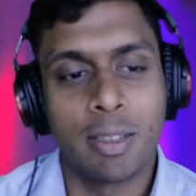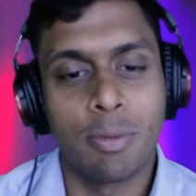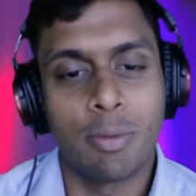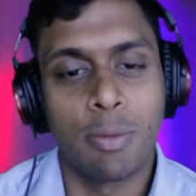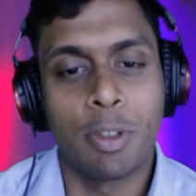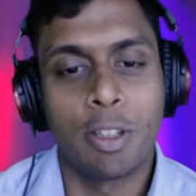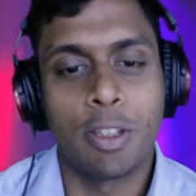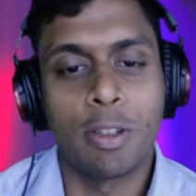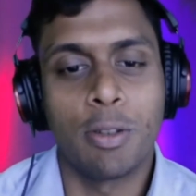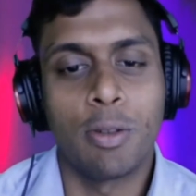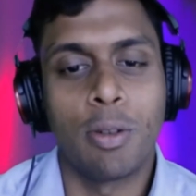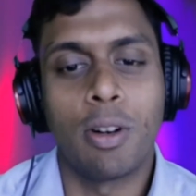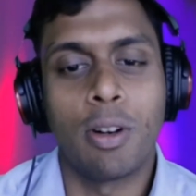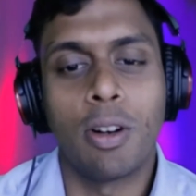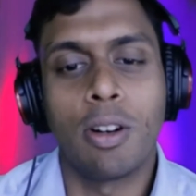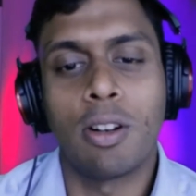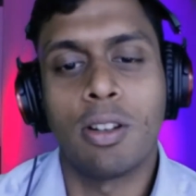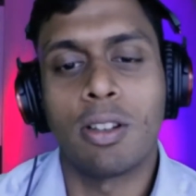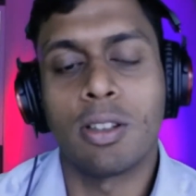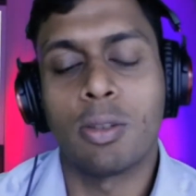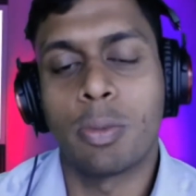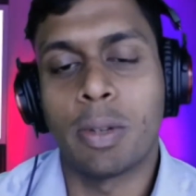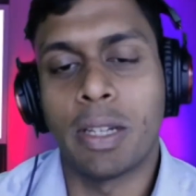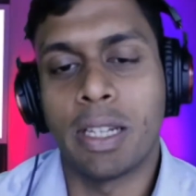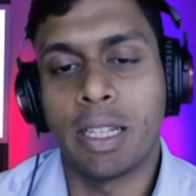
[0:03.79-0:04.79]
I'm with you all
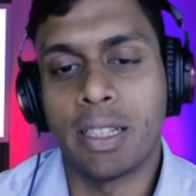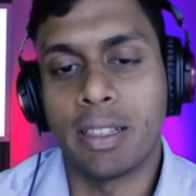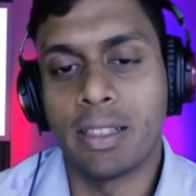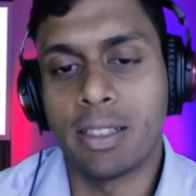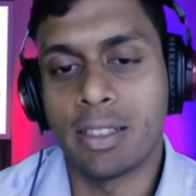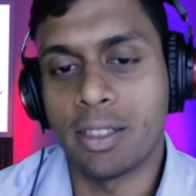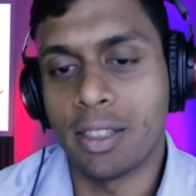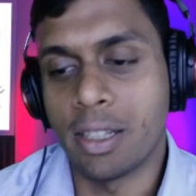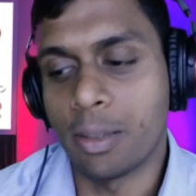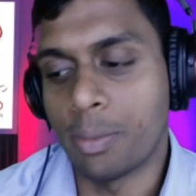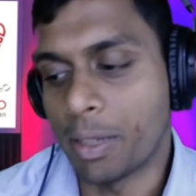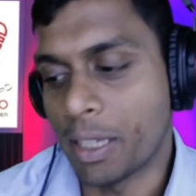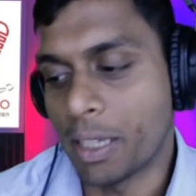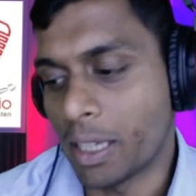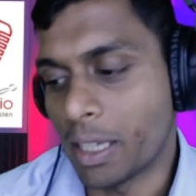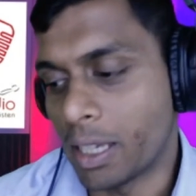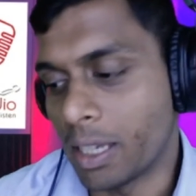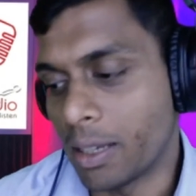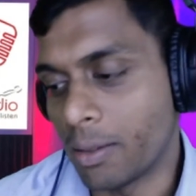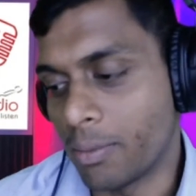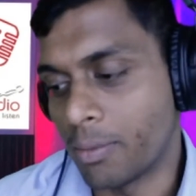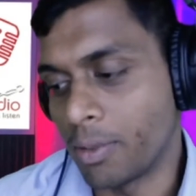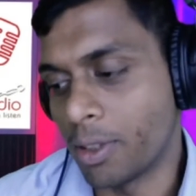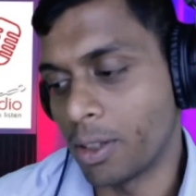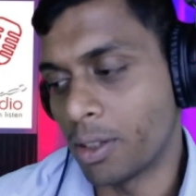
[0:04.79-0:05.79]
the way till 3
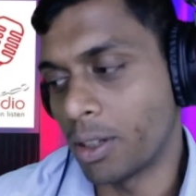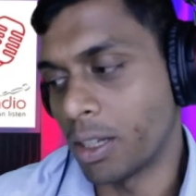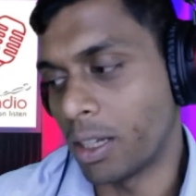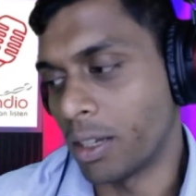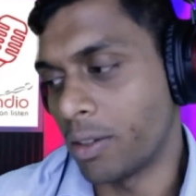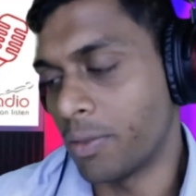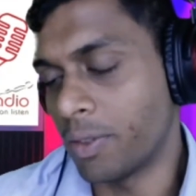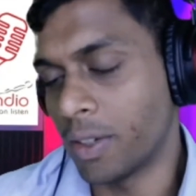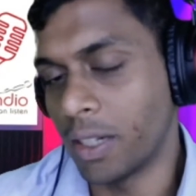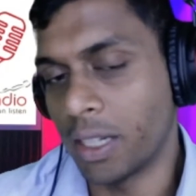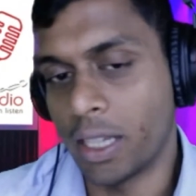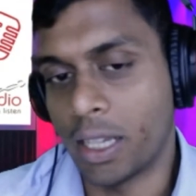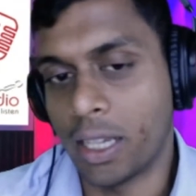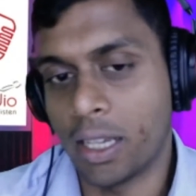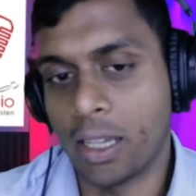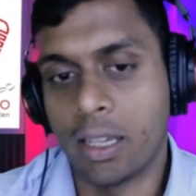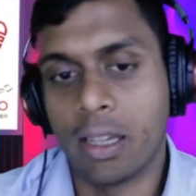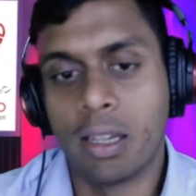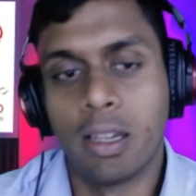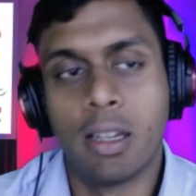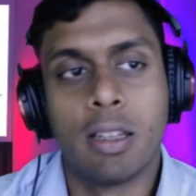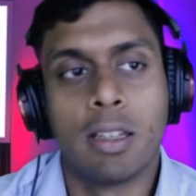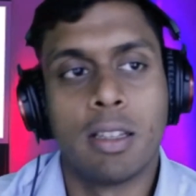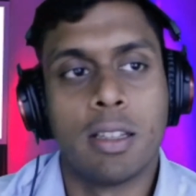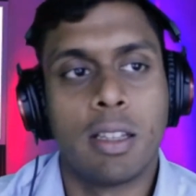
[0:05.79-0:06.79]
p.m., every day
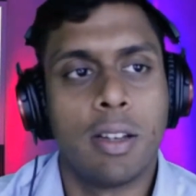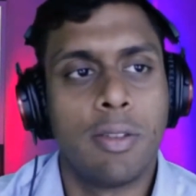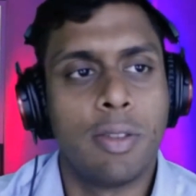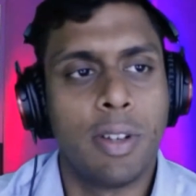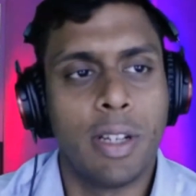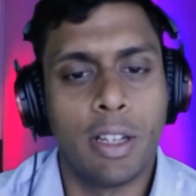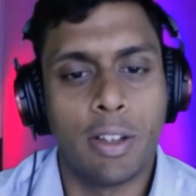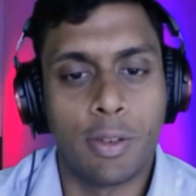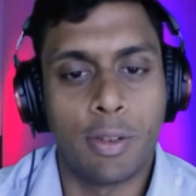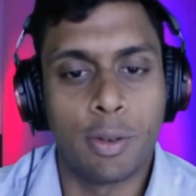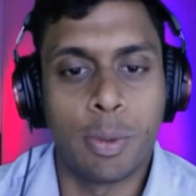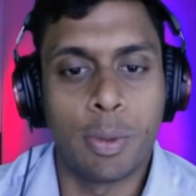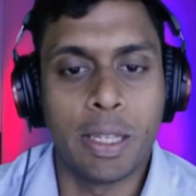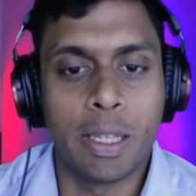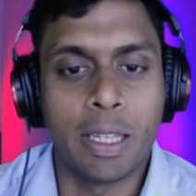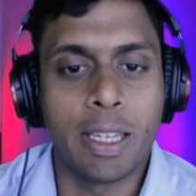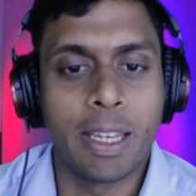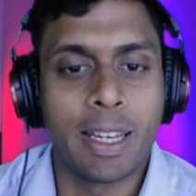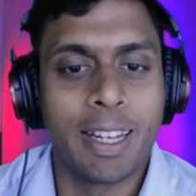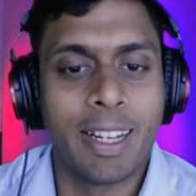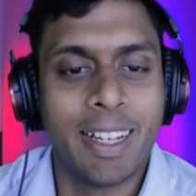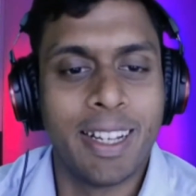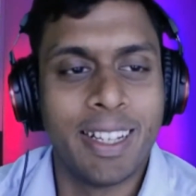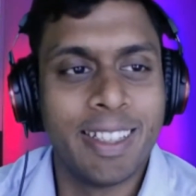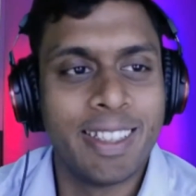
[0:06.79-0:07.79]
of the week
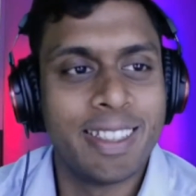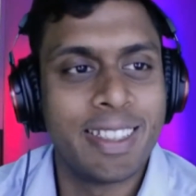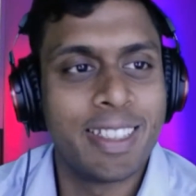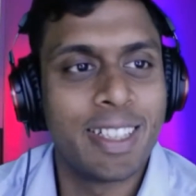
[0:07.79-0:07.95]
at least.